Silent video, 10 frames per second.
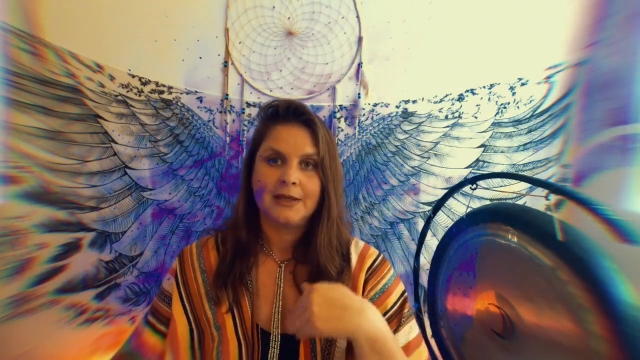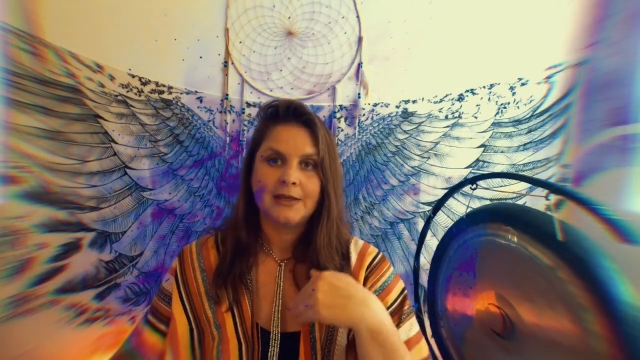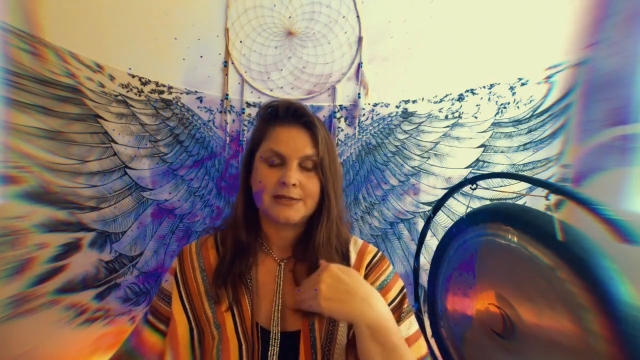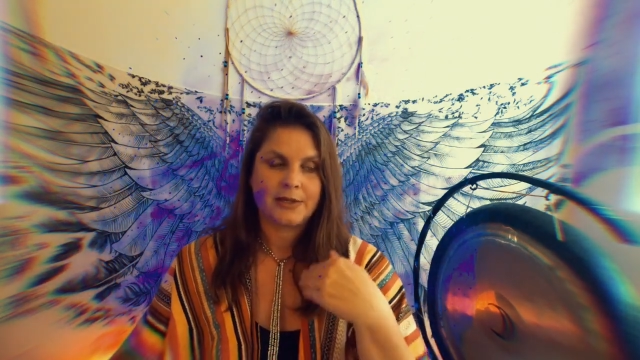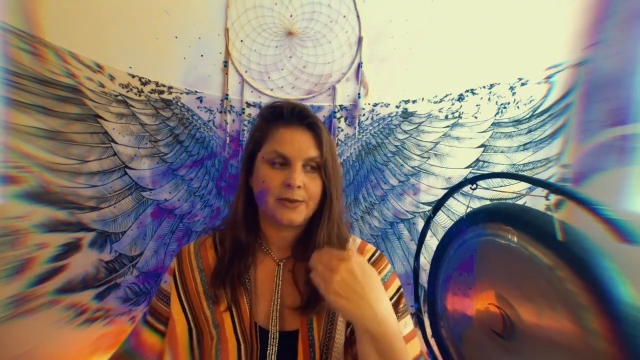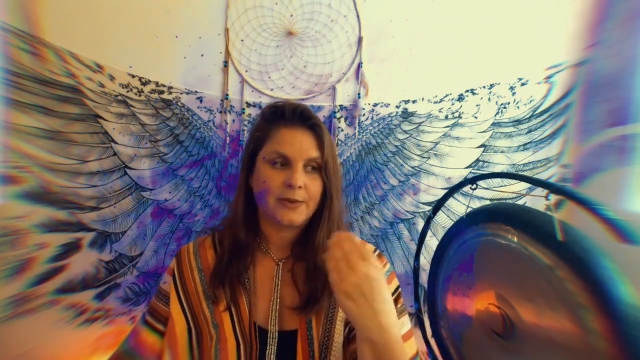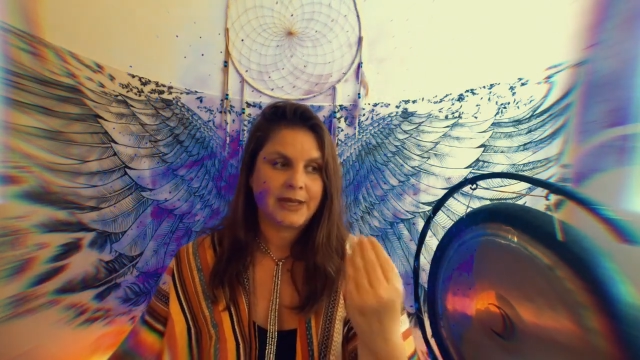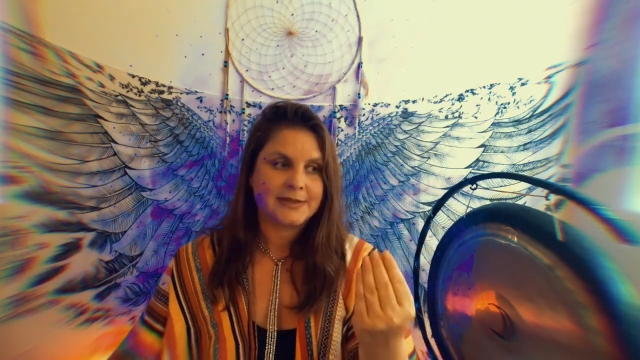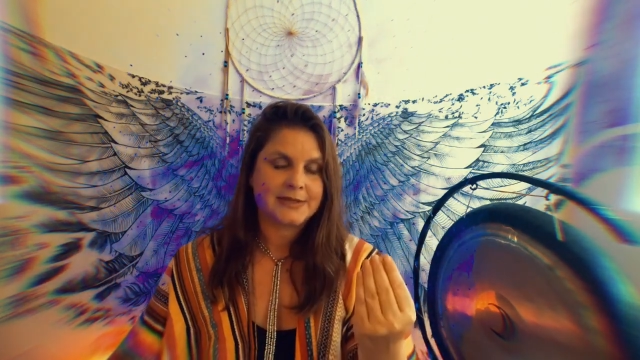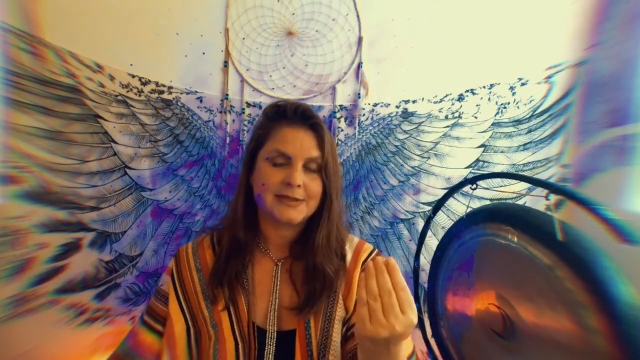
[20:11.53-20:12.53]
So
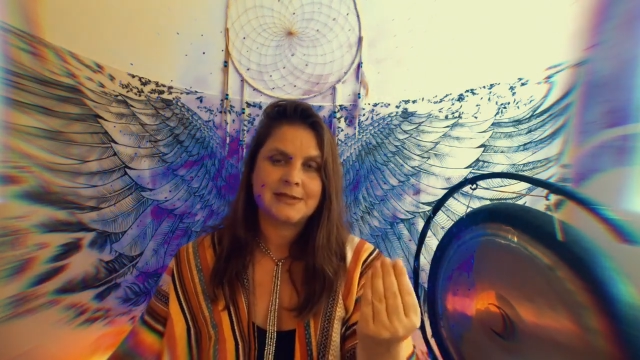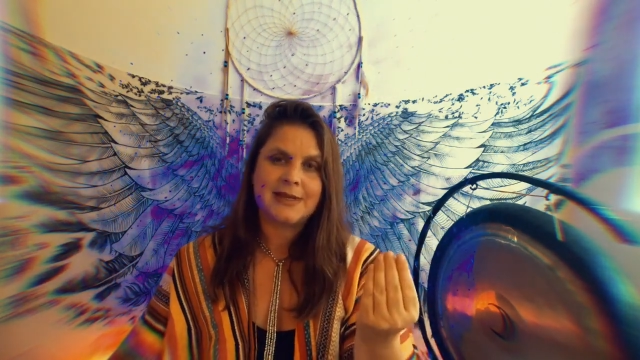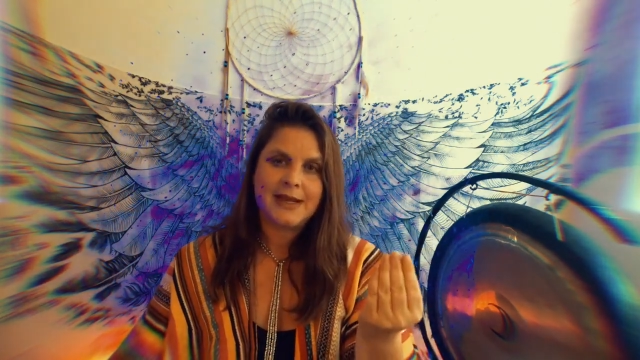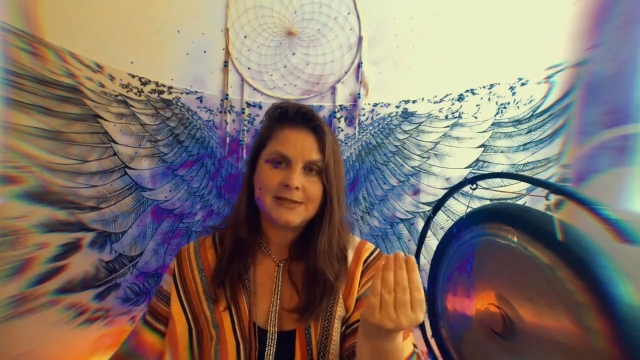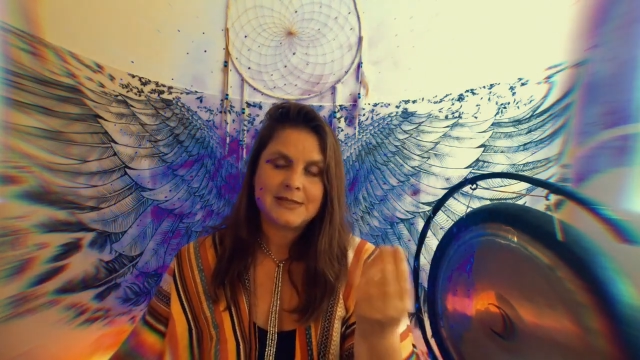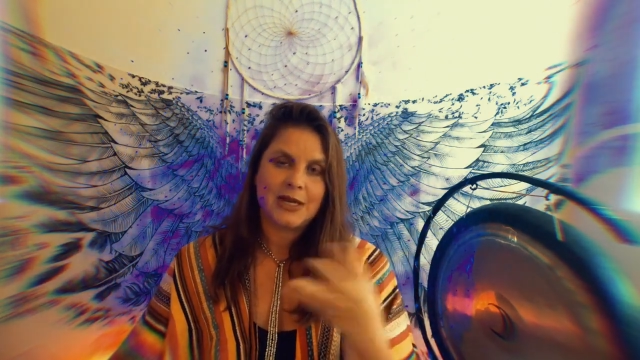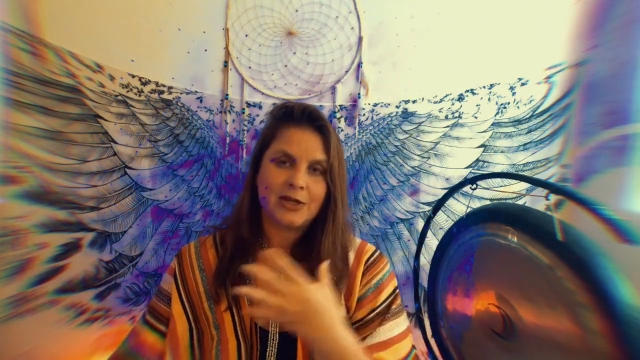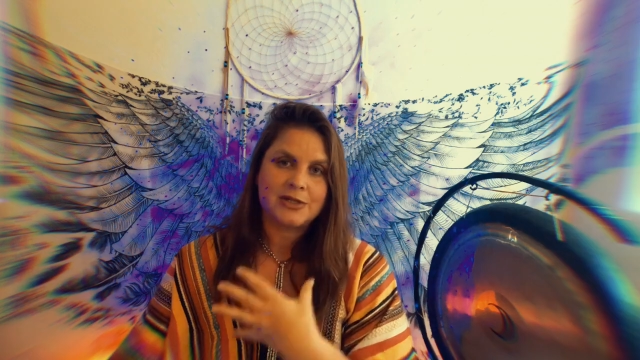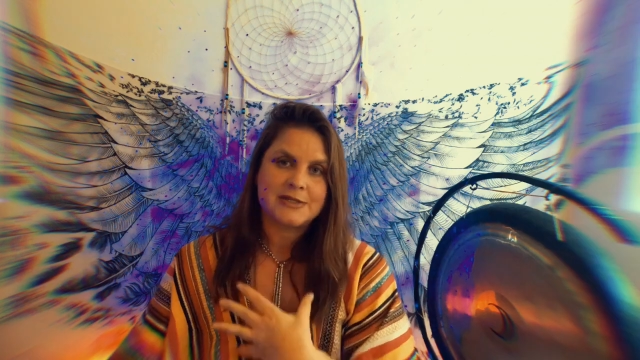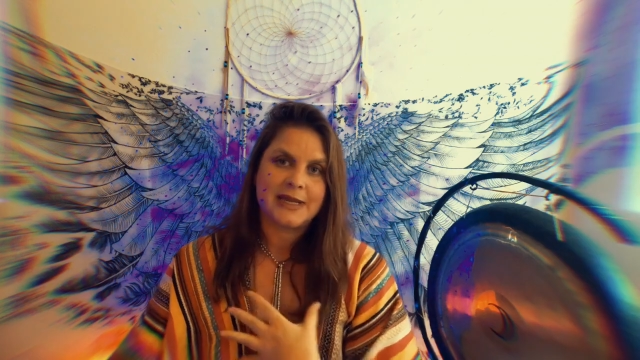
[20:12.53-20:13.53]
it's nice to
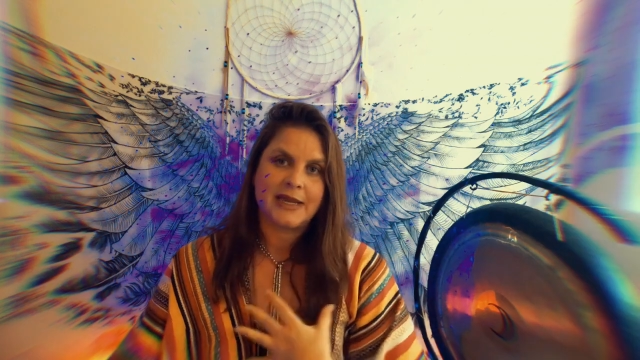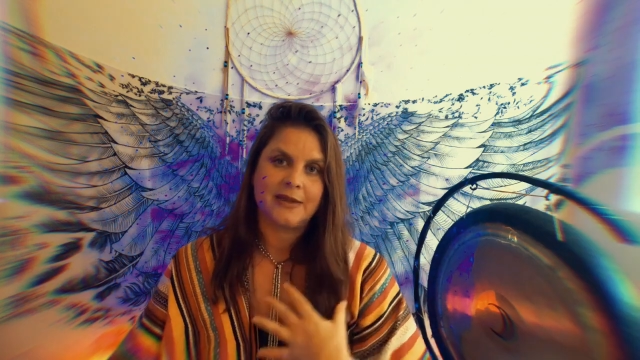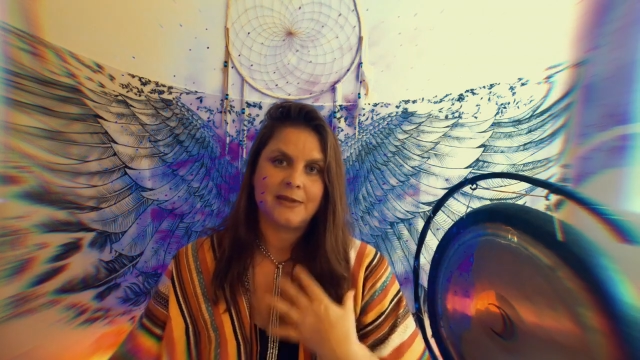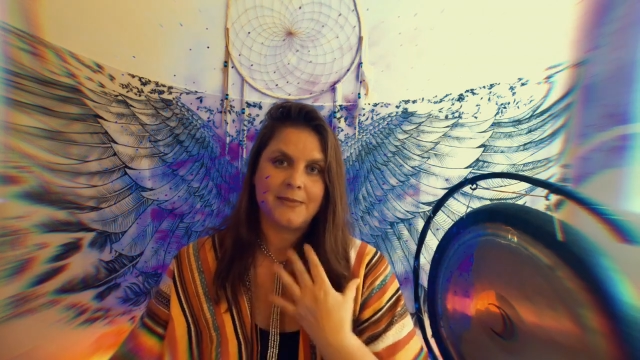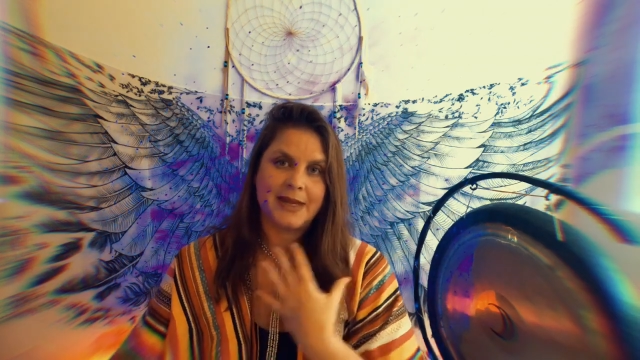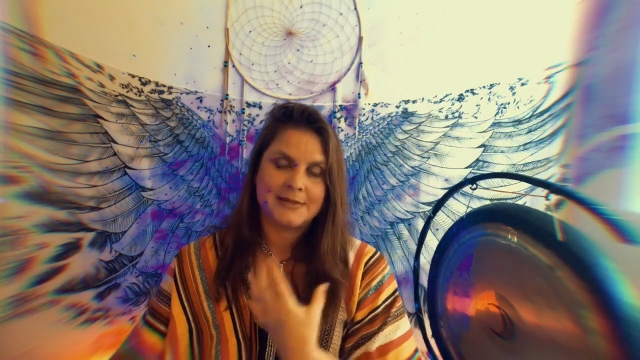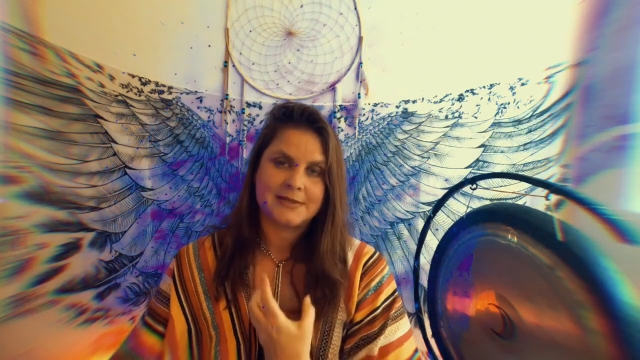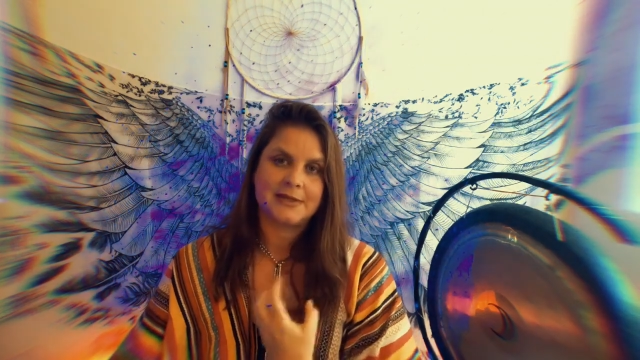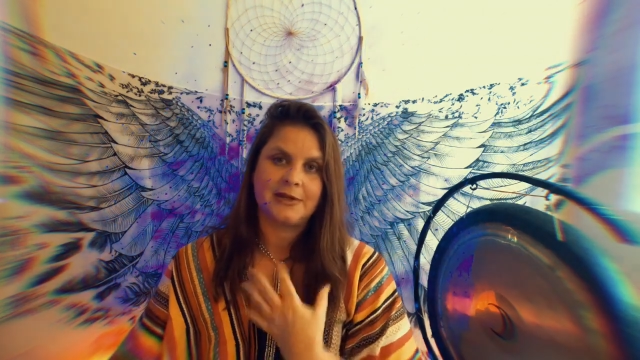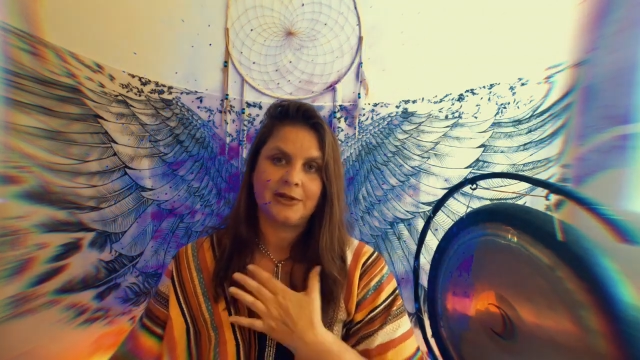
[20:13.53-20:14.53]
understand the
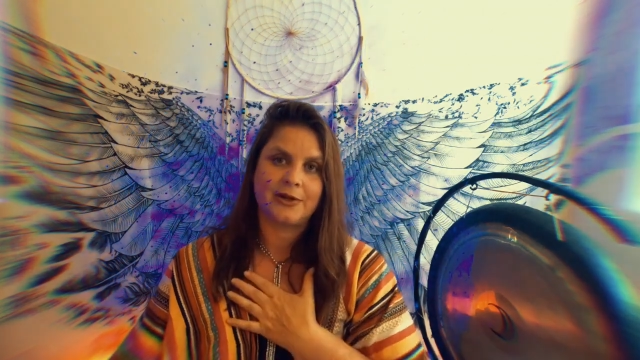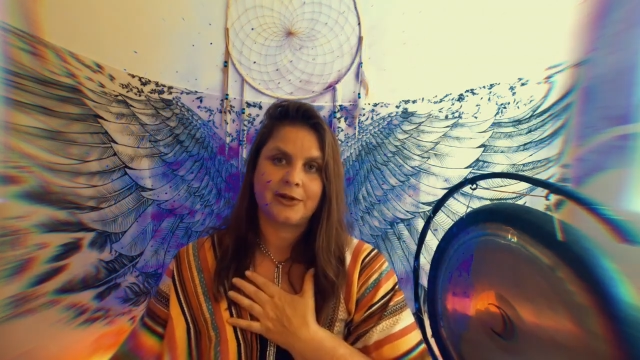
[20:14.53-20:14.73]
medicine in your